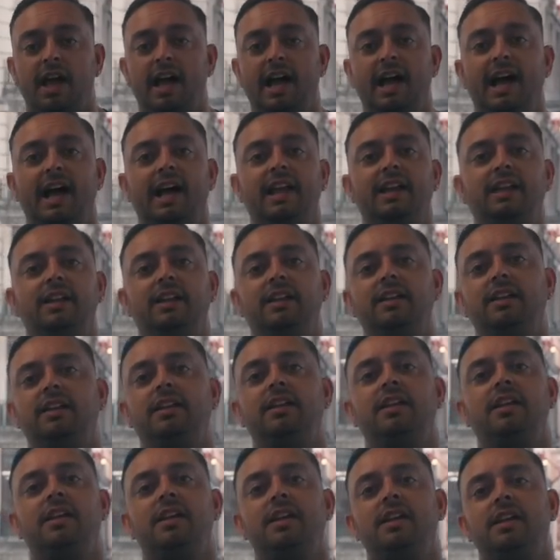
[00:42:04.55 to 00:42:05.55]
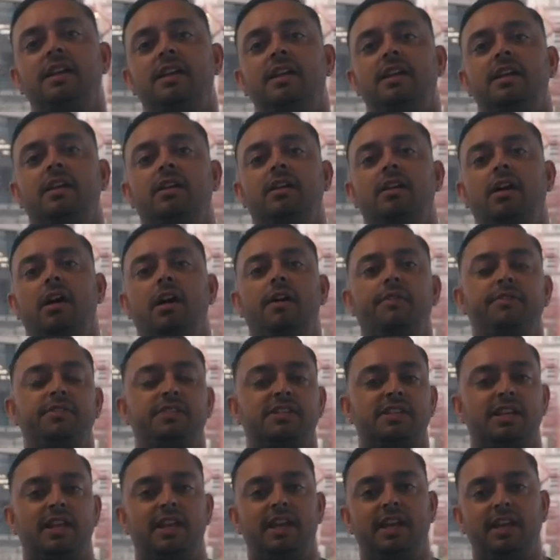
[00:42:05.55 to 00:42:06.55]
And
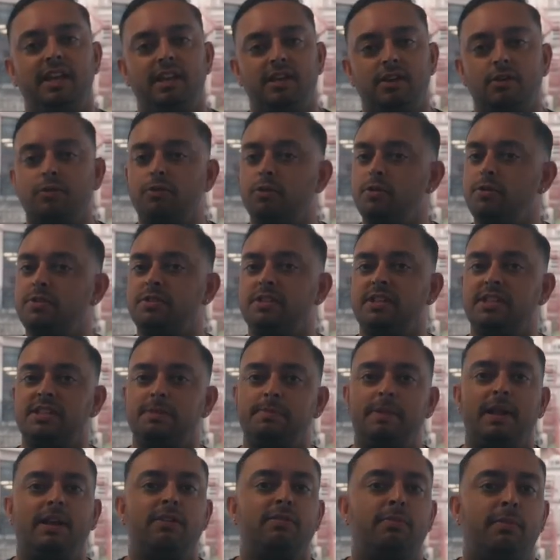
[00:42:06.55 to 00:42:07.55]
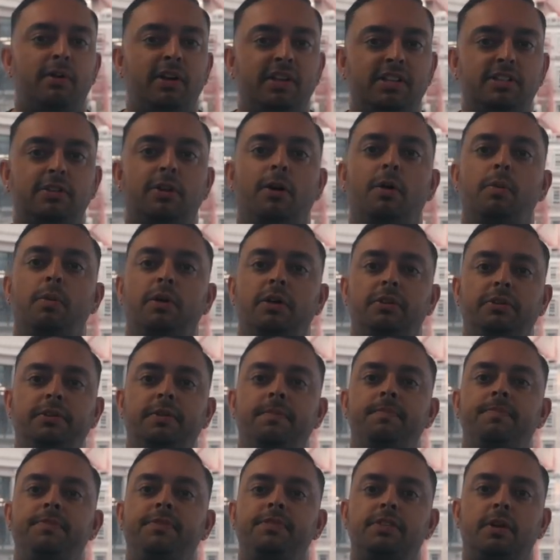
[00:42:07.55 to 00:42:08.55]
obviously, Cruise and Isabella are my entire world.